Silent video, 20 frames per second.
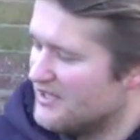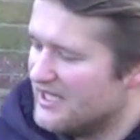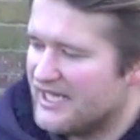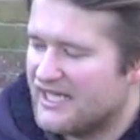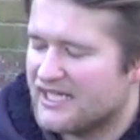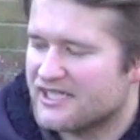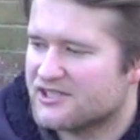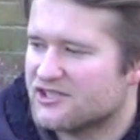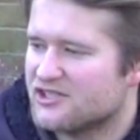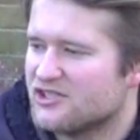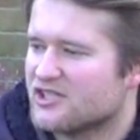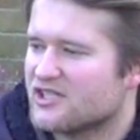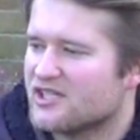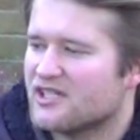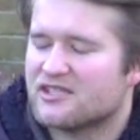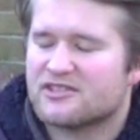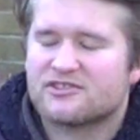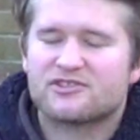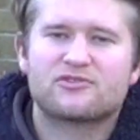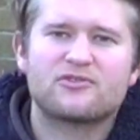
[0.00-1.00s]
and you
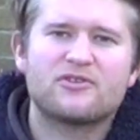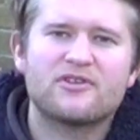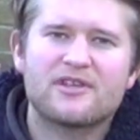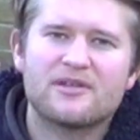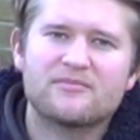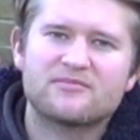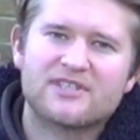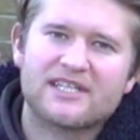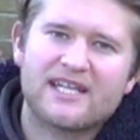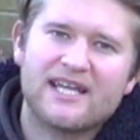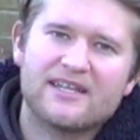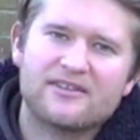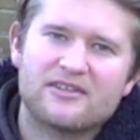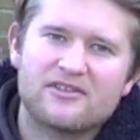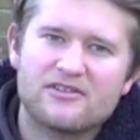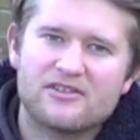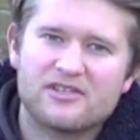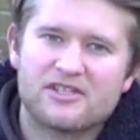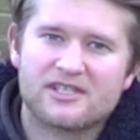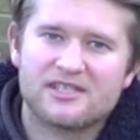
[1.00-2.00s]
can screw them
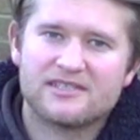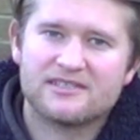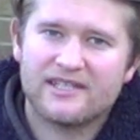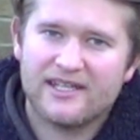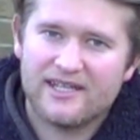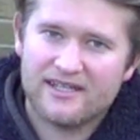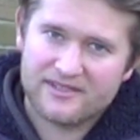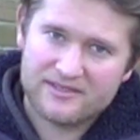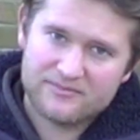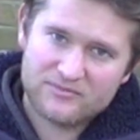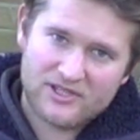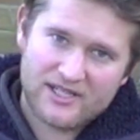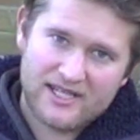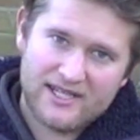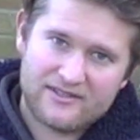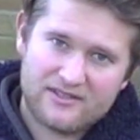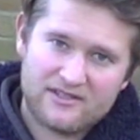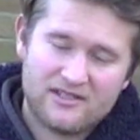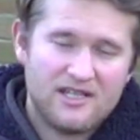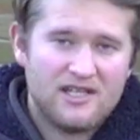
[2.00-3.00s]
together, you can nail them
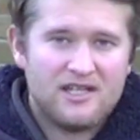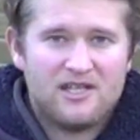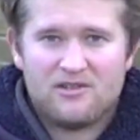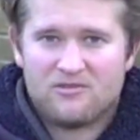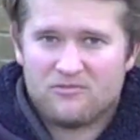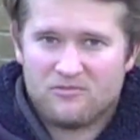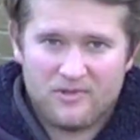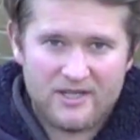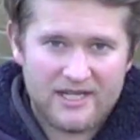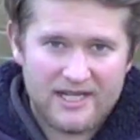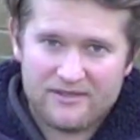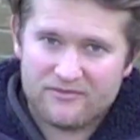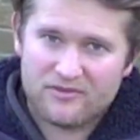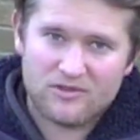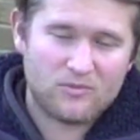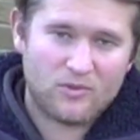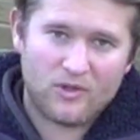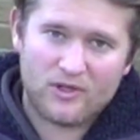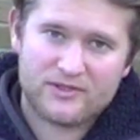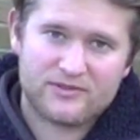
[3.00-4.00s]
together, whatever
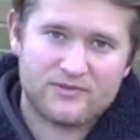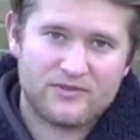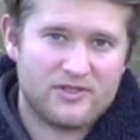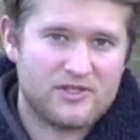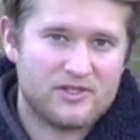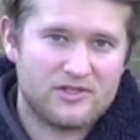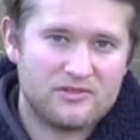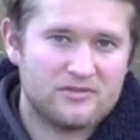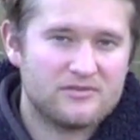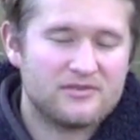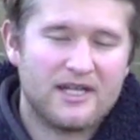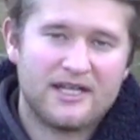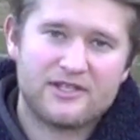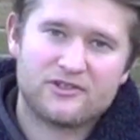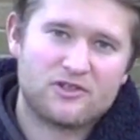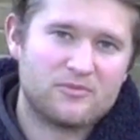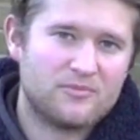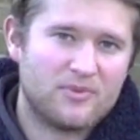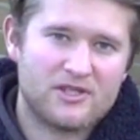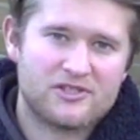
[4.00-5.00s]
works for you and
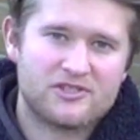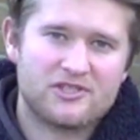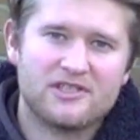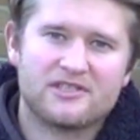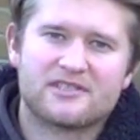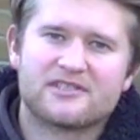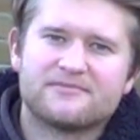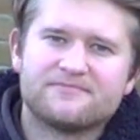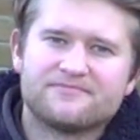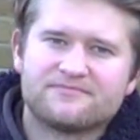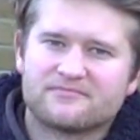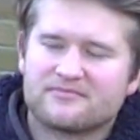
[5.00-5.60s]
your budget.